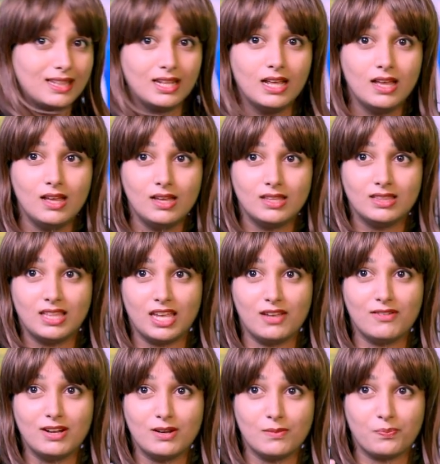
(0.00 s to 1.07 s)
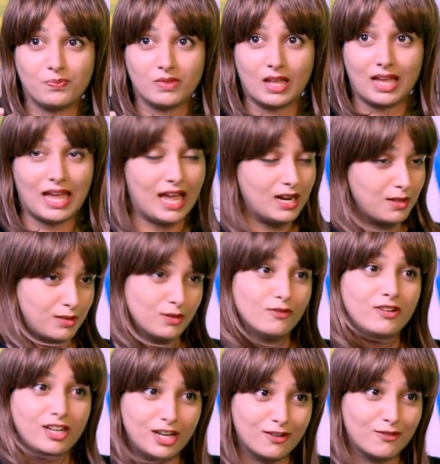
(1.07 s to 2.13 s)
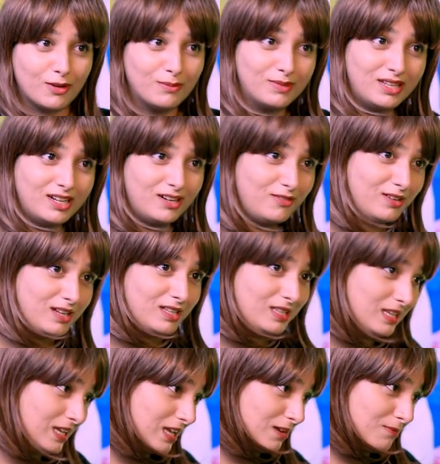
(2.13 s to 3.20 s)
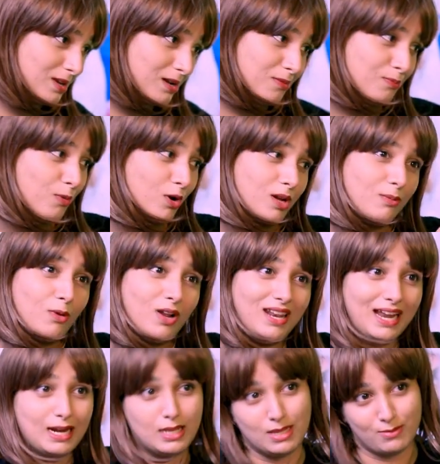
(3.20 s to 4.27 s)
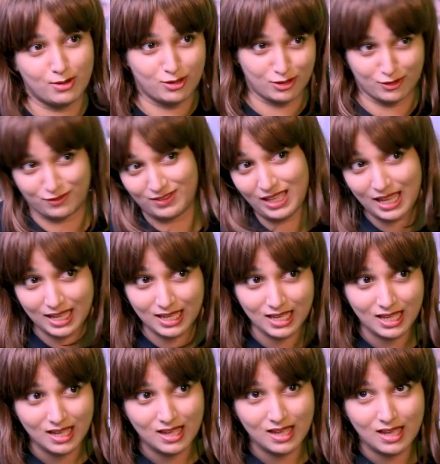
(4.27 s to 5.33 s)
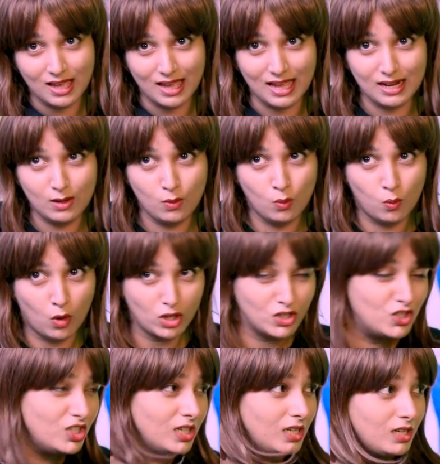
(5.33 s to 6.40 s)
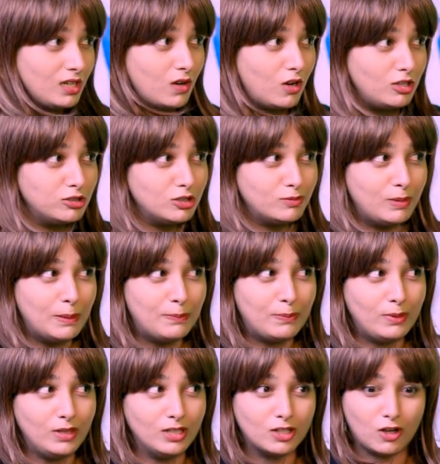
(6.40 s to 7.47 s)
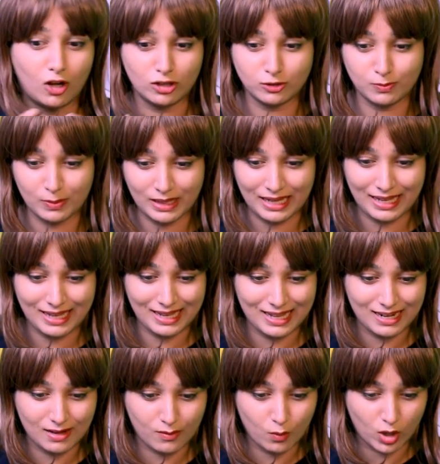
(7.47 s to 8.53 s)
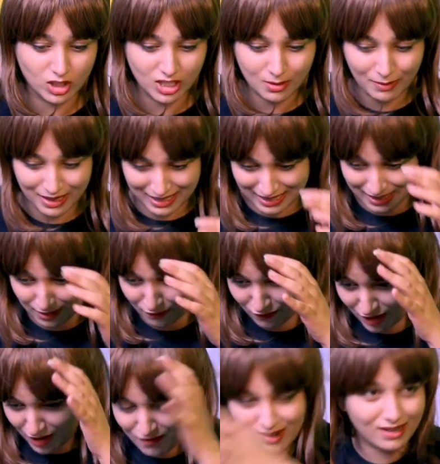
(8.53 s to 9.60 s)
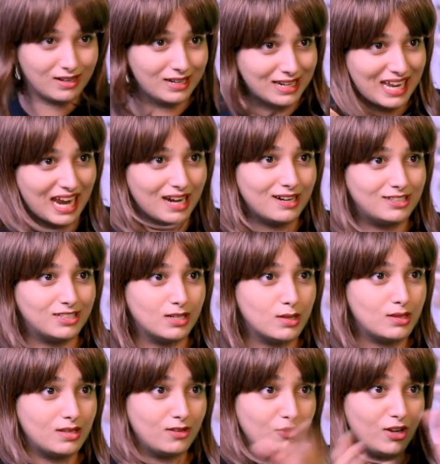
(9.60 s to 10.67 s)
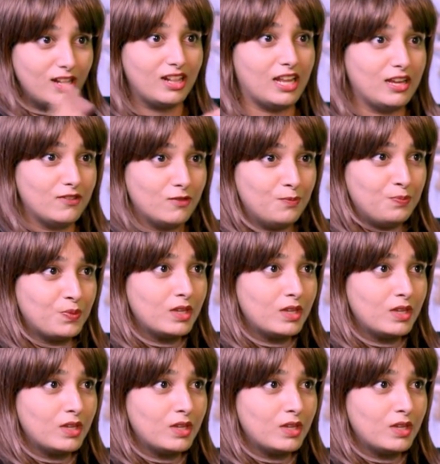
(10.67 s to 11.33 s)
And they even, I had a souvenir from there where he gave me a Pokeball lightsaber sort of thing. And watching all those people cosplaying and watching my favorite characters real life.